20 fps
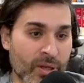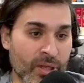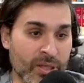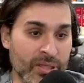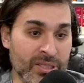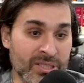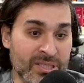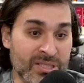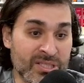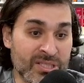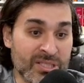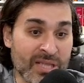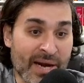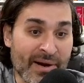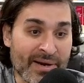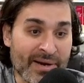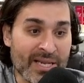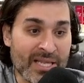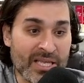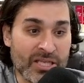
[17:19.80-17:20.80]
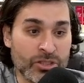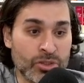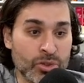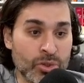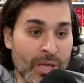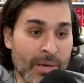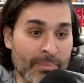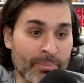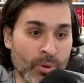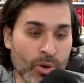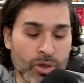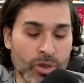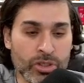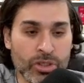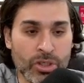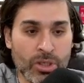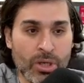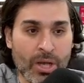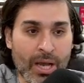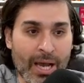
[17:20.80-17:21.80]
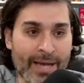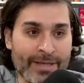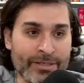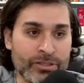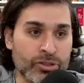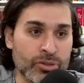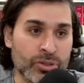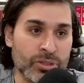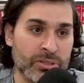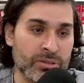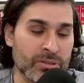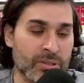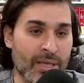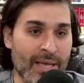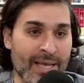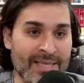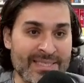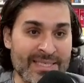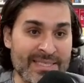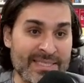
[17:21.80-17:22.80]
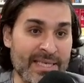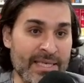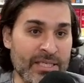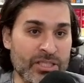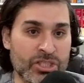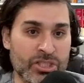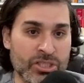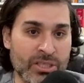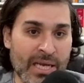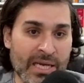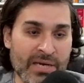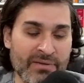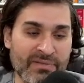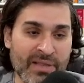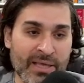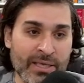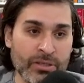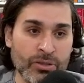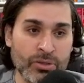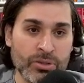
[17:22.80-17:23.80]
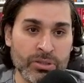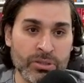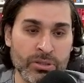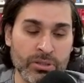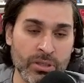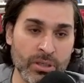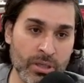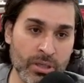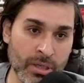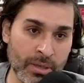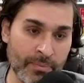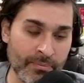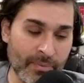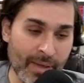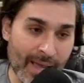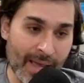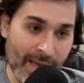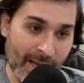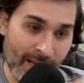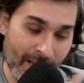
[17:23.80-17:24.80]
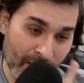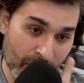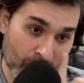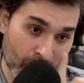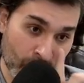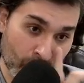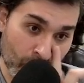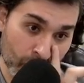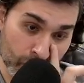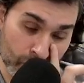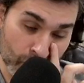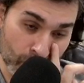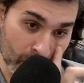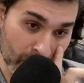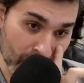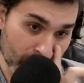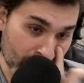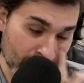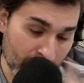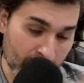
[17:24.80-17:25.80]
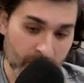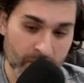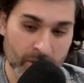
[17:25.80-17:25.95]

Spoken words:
it's directly into that board, and you can SSH, kind of like you can control the